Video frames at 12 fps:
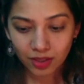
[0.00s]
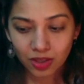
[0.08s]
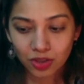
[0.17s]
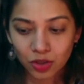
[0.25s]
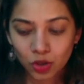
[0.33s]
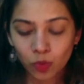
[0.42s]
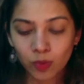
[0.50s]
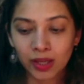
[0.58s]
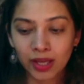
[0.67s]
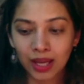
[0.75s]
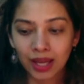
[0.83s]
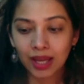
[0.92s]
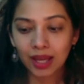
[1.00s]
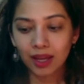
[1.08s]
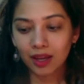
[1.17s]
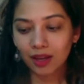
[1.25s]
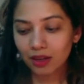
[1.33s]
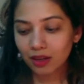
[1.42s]
to be
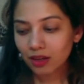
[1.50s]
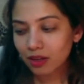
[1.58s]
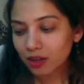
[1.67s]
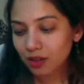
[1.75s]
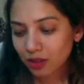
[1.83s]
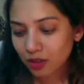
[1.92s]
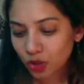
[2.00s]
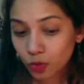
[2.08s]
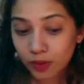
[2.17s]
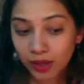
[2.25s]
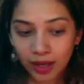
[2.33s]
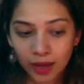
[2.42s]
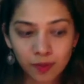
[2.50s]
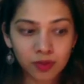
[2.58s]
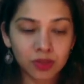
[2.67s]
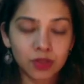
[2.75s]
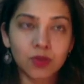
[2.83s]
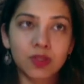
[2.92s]
able
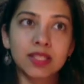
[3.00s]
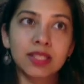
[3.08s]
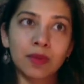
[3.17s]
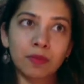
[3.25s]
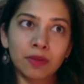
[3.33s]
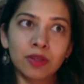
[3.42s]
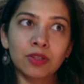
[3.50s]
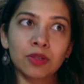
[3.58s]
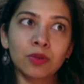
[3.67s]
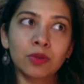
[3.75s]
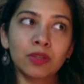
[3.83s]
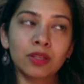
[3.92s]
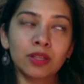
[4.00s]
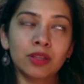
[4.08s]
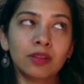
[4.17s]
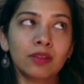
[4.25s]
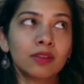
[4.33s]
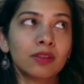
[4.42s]
to step into
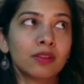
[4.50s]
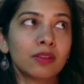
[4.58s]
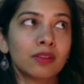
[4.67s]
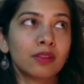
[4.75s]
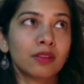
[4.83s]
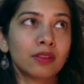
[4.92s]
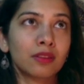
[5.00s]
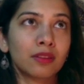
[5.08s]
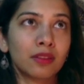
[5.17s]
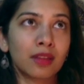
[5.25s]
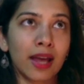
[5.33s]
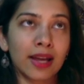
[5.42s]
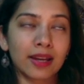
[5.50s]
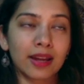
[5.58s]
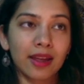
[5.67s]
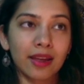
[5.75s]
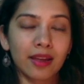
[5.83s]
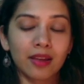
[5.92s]
that
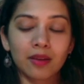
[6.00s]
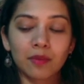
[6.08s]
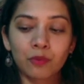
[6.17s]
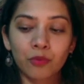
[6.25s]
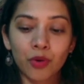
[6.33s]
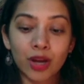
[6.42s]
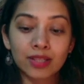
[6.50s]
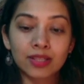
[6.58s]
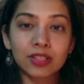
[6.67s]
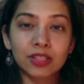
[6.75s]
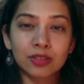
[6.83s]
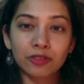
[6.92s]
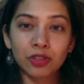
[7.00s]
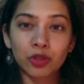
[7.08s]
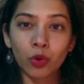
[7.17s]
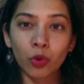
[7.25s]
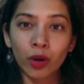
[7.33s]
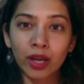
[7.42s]
presence of
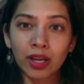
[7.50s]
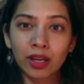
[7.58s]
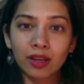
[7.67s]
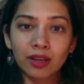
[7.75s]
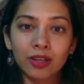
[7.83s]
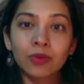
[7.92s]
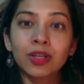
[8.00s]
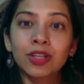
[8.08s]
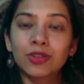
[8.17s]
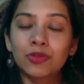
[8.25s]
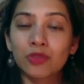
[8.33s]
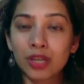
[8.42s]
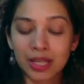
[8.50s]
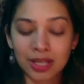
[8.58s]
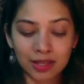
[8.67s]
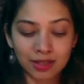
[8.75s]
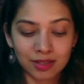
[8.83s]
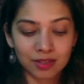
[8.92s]
joy, you need to
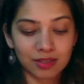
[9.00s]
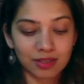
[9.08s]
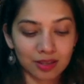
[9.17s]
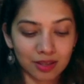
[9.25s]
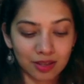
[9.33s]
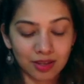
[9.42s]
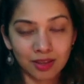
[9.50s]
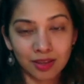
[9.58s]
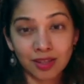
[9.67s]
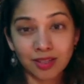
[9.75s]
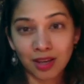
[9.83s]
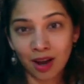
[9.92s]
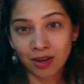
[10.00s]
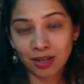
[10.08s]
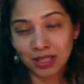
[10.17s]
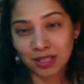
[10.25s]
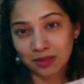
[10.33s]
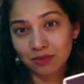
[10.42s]
release. This card
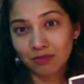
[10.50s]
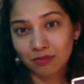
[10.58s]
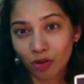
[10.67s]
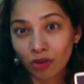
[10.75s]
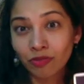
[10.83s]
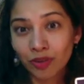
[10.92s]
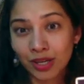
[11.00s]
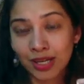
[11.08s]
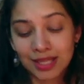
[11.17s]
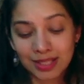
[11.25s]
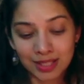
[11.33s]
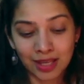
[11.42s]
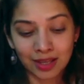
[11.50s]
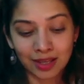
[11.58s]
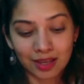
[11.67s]
is of releasing.